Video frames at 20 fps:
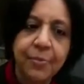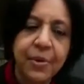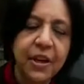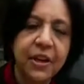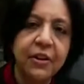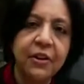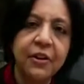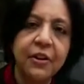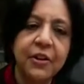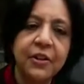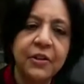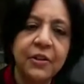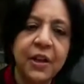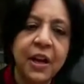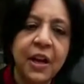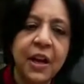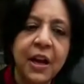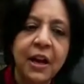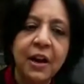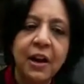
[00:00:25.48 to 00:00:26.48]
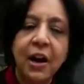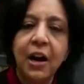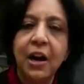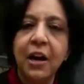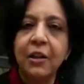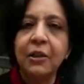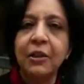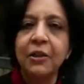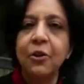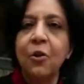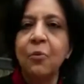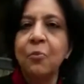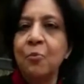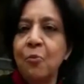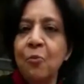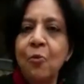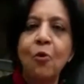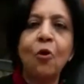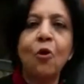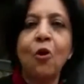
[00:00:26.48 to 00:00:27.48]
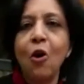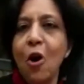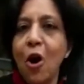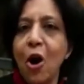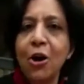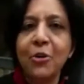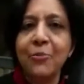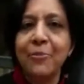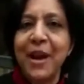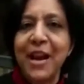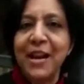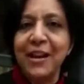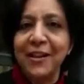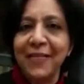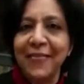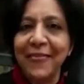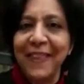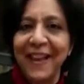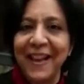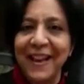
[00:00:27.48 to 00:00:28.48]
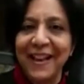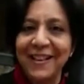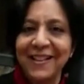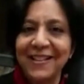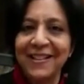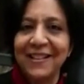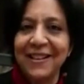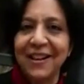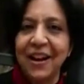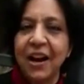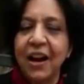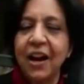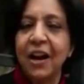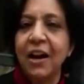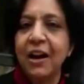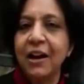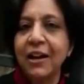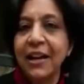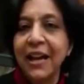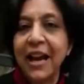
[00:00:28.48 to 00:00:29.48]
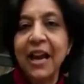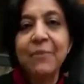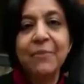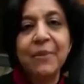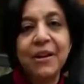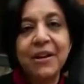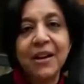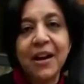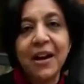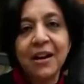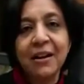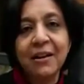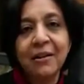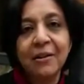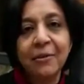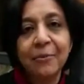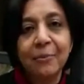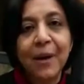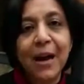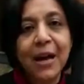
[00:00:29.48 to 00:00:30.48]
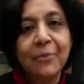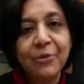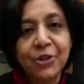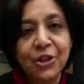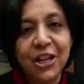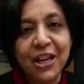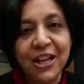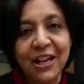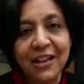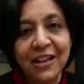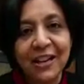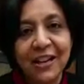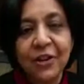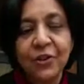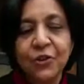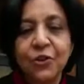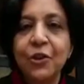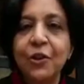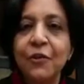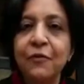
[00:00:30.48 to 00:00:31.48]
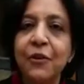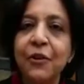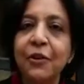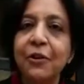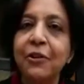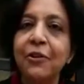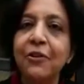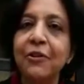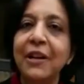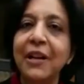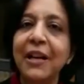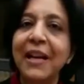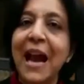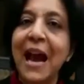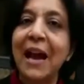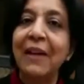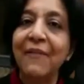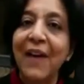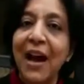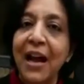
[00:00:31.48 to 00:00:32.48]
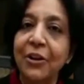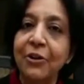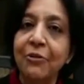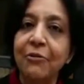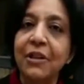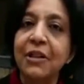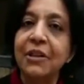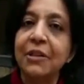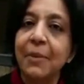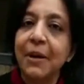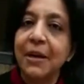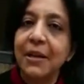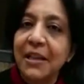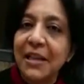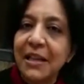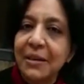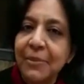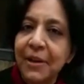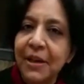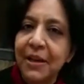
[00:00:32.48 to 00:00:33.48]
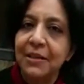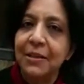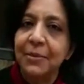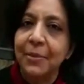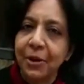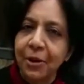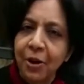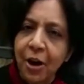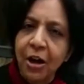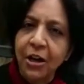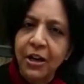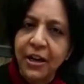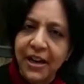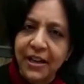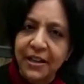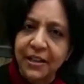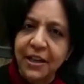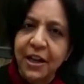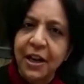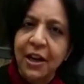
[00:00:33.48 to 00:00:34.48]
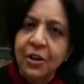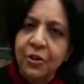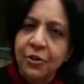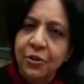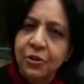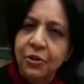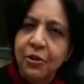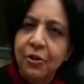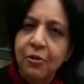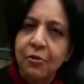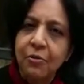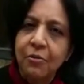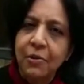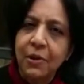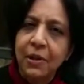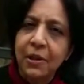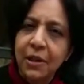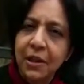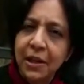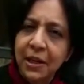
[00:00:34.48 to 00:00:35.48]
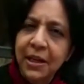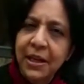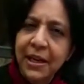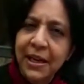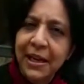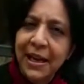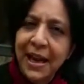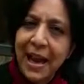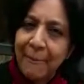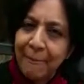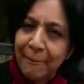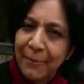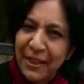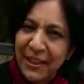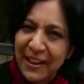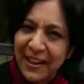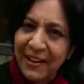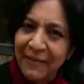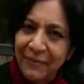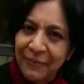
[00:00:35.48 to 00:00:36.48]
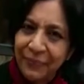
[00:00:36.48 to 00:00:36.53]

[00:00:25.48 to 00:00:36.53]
Because the more automated things can be done by a machine. So if you're going to really add value, it's about teaming, it's about context. So learning empathy.